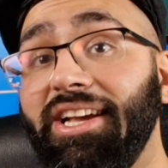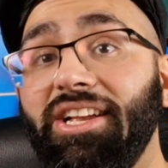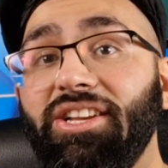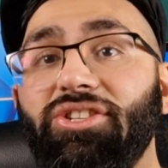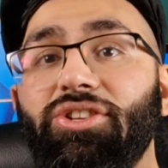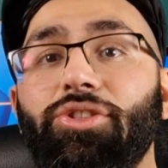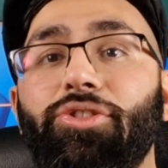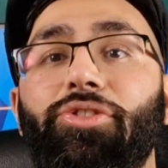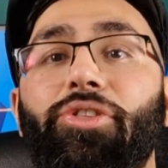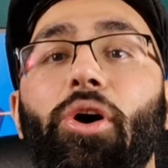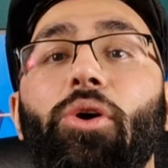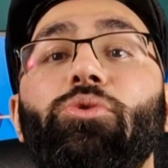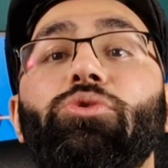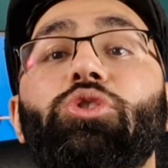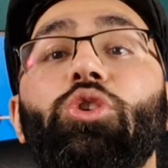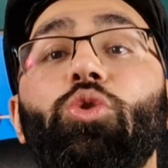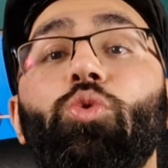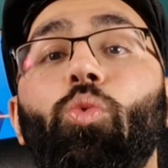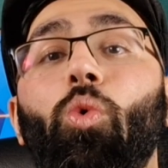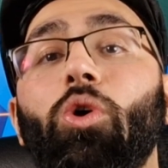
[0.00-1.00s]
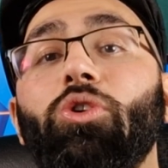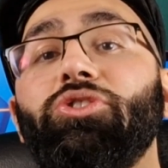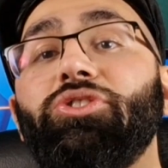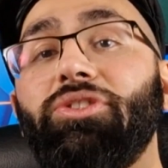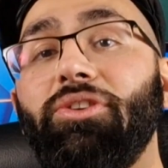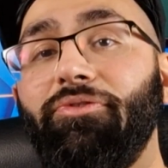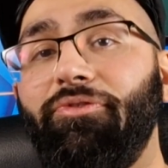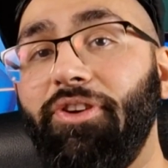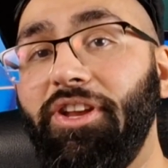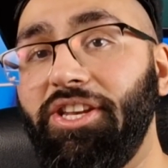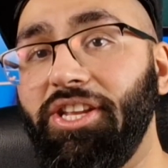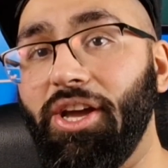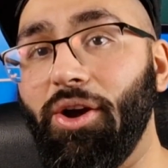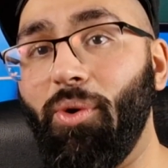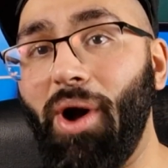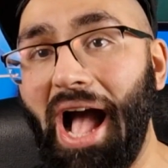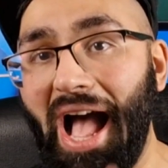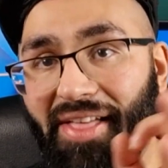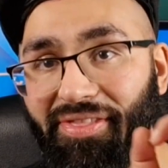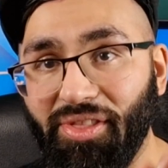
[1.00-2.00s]
to those who watch the video
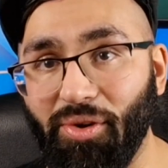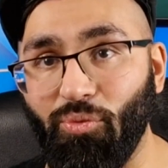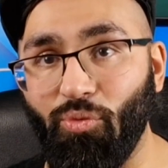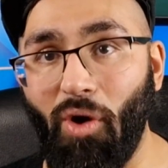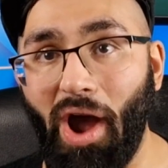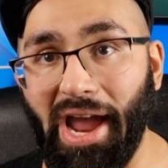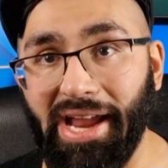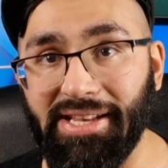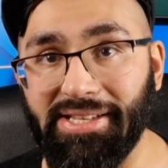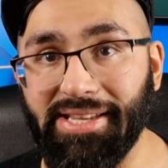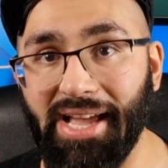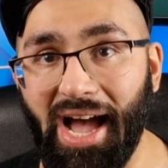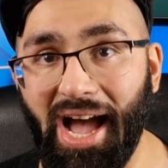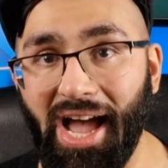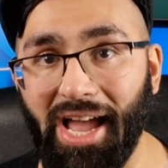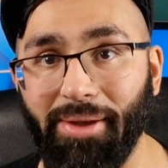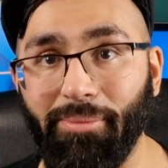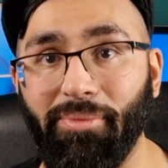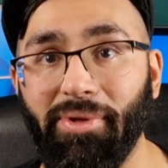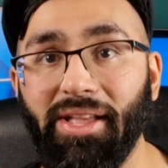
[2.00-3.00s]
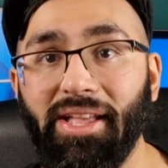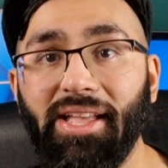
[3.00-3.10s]
at the right time